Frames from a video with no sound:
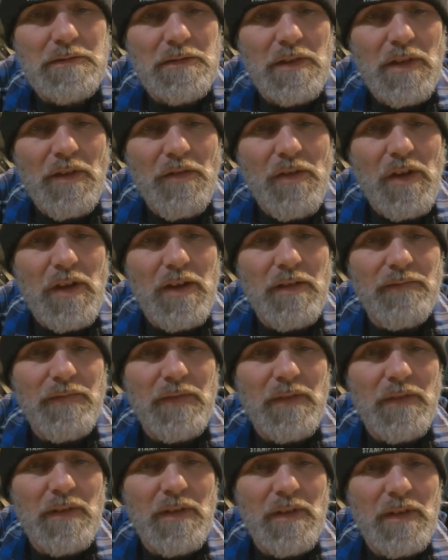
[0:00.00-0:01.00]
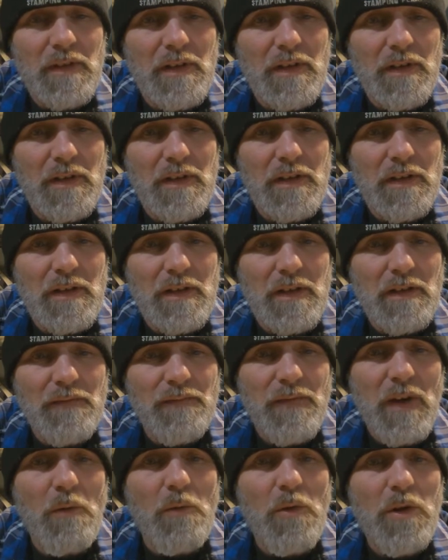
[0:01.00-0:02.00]
I said
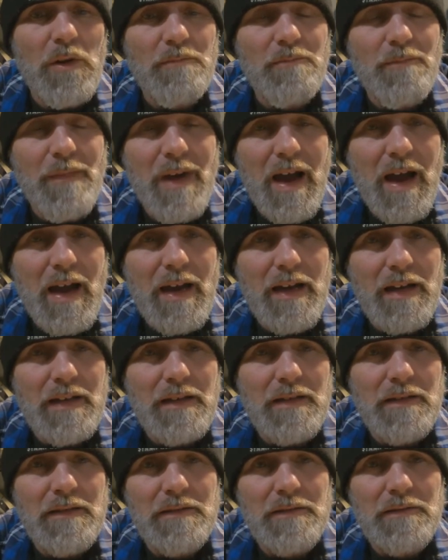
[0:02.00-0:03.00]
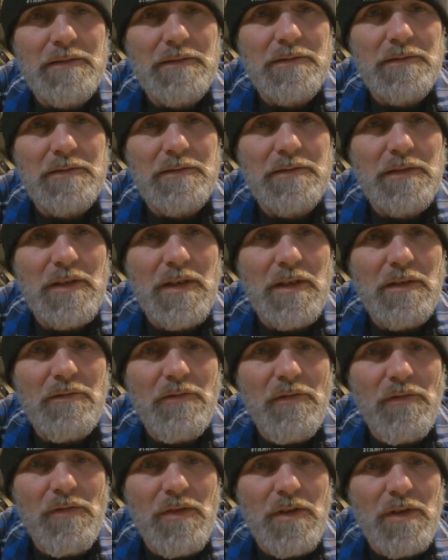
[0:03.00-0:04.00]
if I wouldn't mind, there
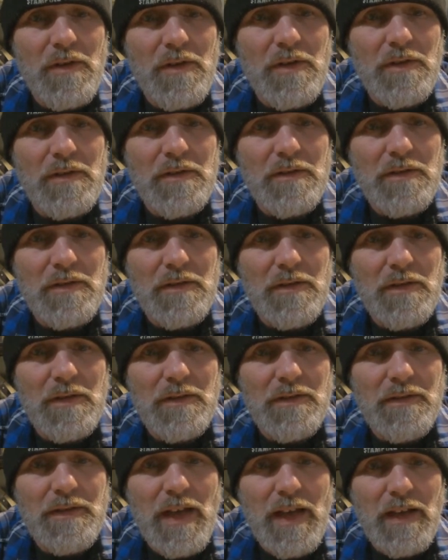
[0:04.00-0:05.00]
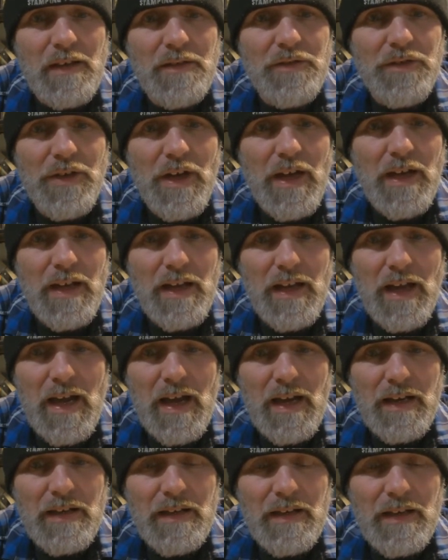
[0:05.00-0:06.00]
was a tech training
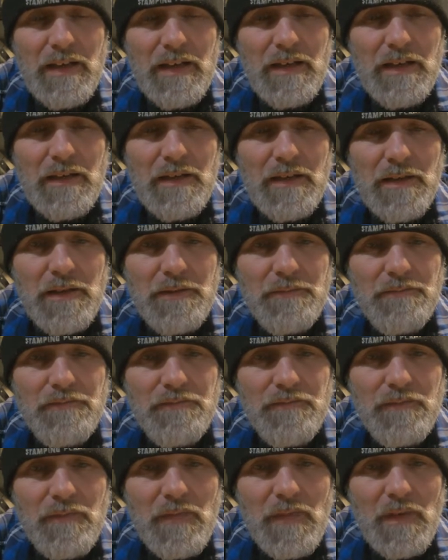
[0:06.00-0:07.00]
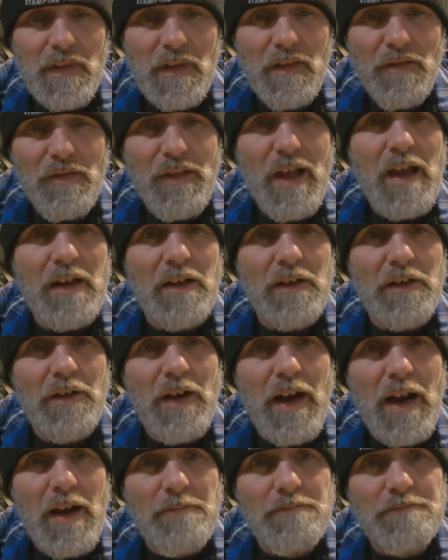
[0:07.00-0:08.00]
on the
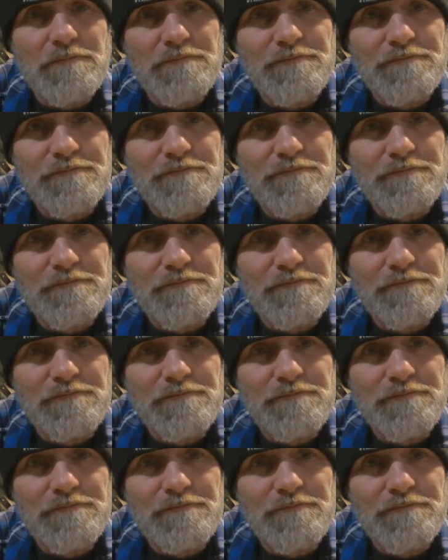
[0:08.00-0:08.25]
sonogram.